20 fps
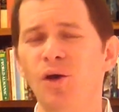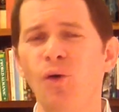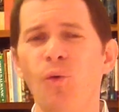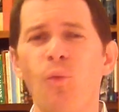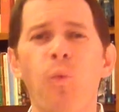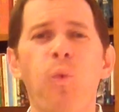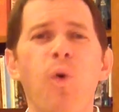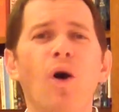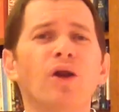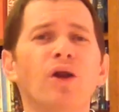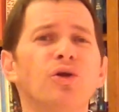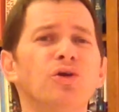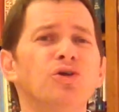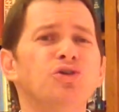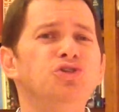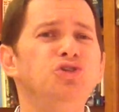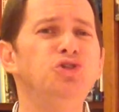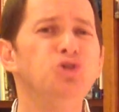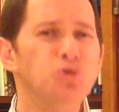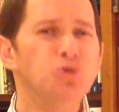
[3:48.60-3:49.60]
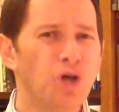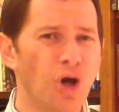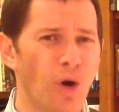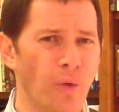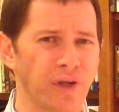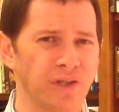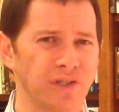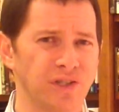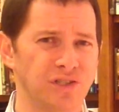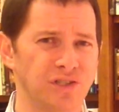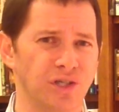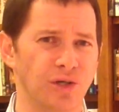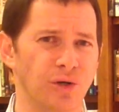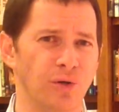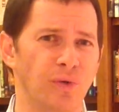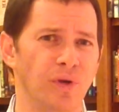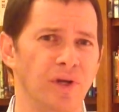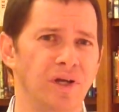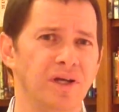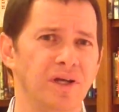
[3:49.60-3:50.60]
what are you going to
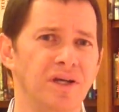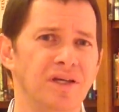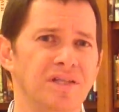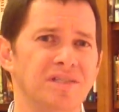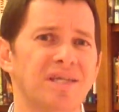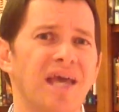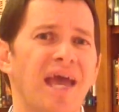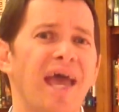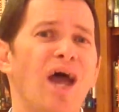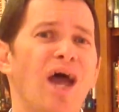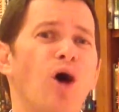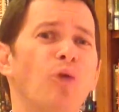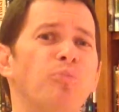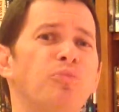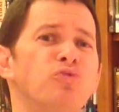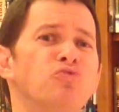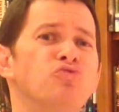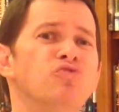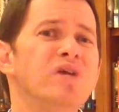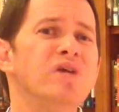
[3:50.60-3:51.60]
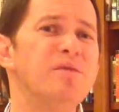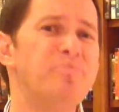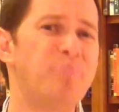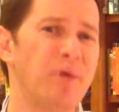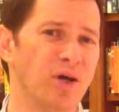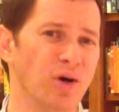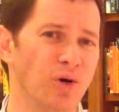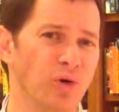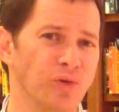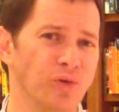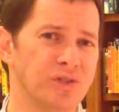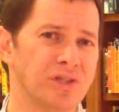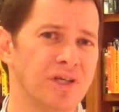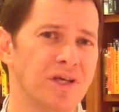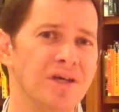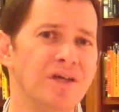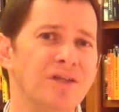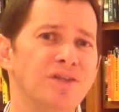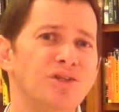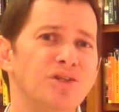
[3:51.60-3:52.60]
do to help rebuild
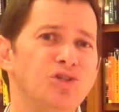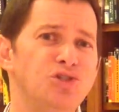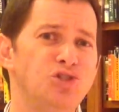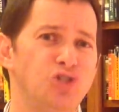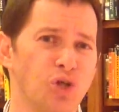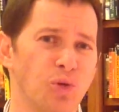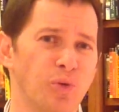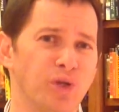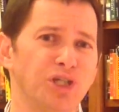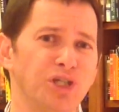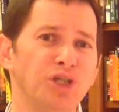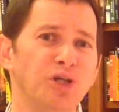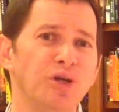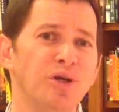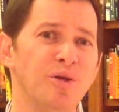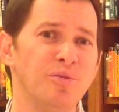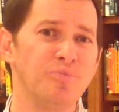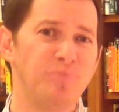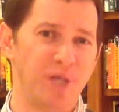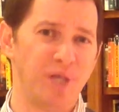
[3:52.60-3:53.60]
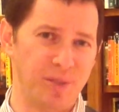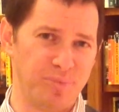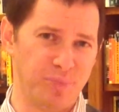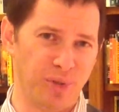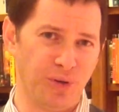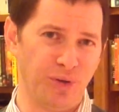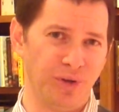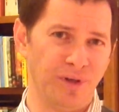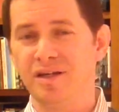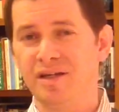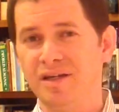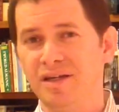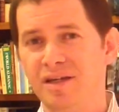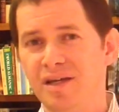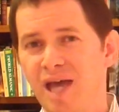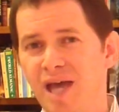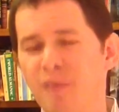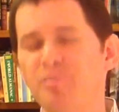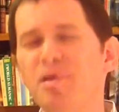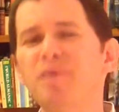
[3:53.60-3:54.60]
the Jewish people?
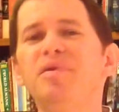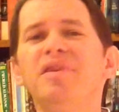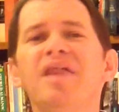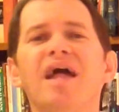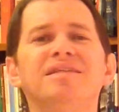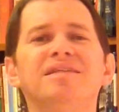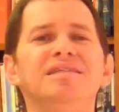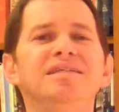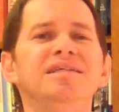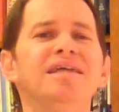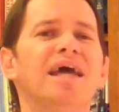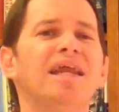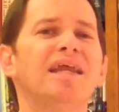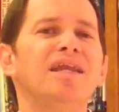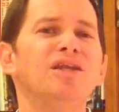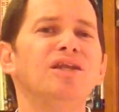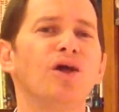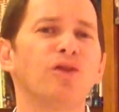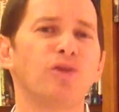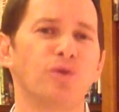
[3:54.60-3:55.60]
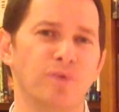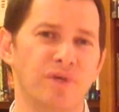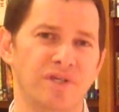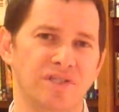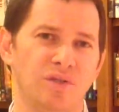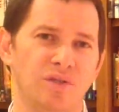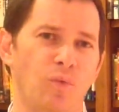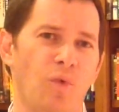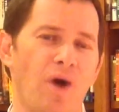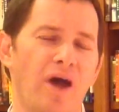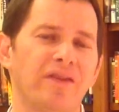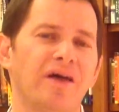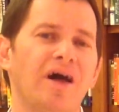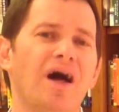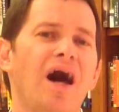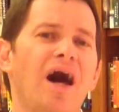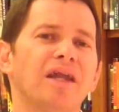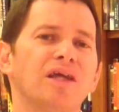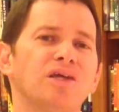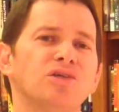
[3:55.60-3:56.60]
And maybe that's yet another reason why the
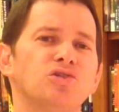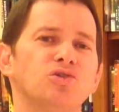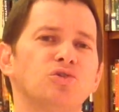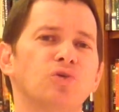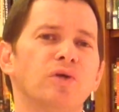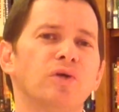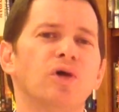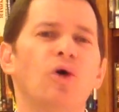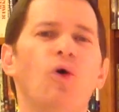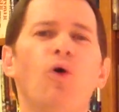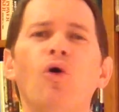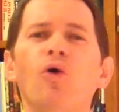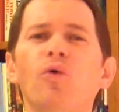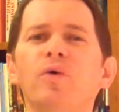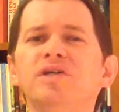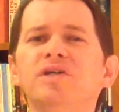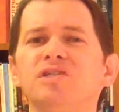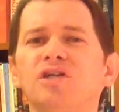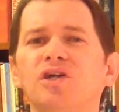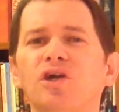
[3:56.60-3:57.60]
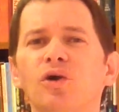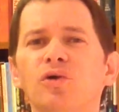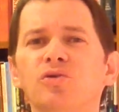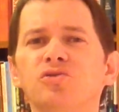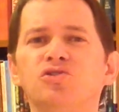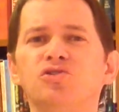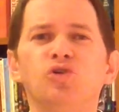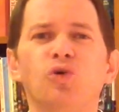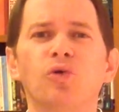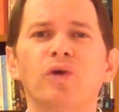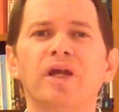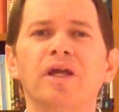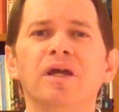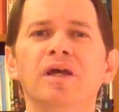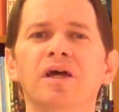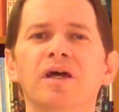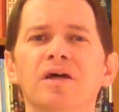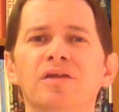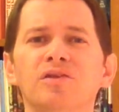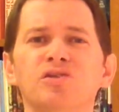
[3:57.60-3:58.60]
Hanukkah story always occurs during
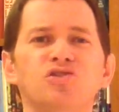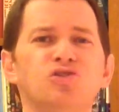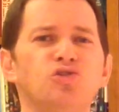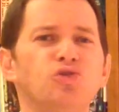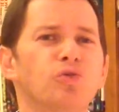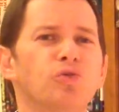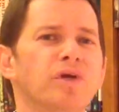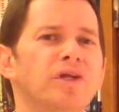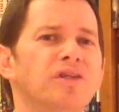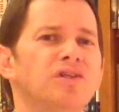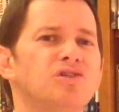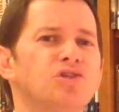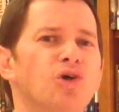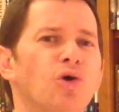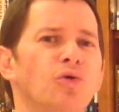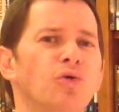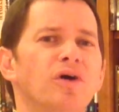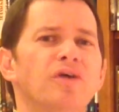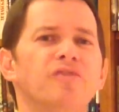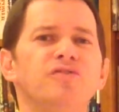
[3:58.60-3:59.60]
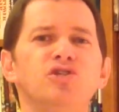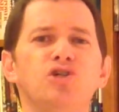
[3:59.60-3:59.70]
the story in the Torah of